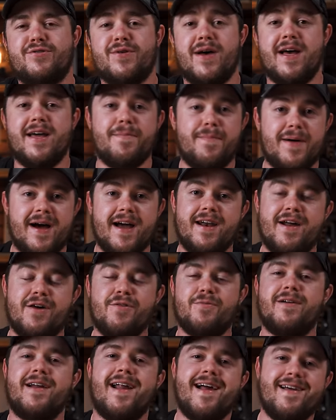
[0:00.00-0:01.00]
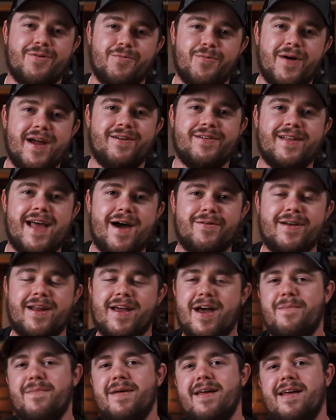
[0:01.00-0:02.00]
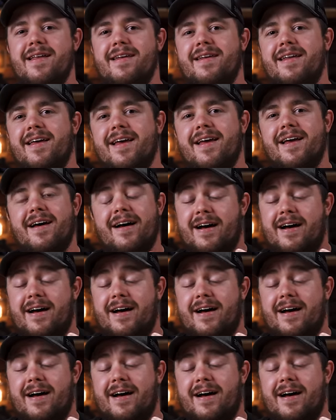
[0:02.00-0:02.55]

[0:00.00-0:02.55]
So I had to buy another one. I had to wait on that one to come in.